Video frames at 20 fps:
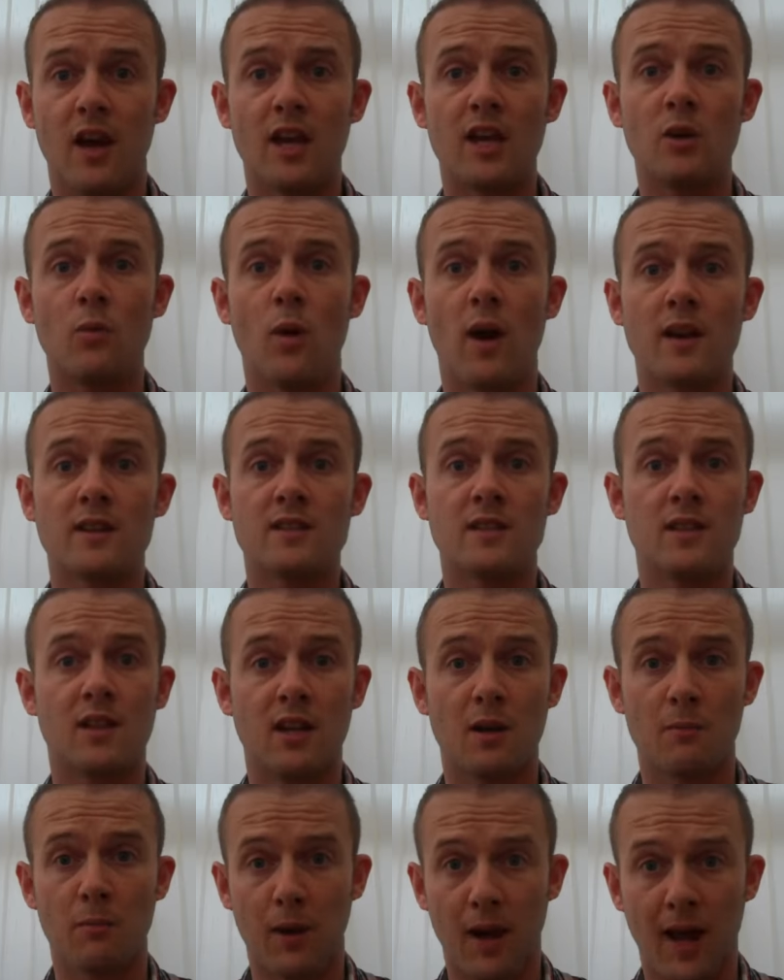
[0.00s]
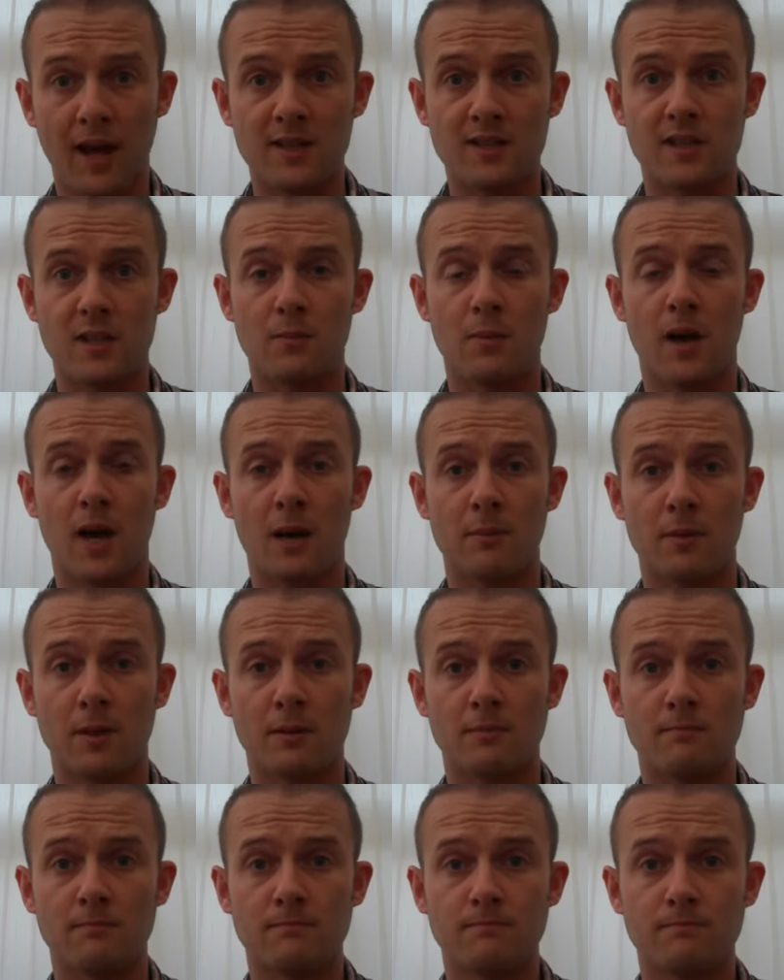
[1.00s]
and he works in the compliance department.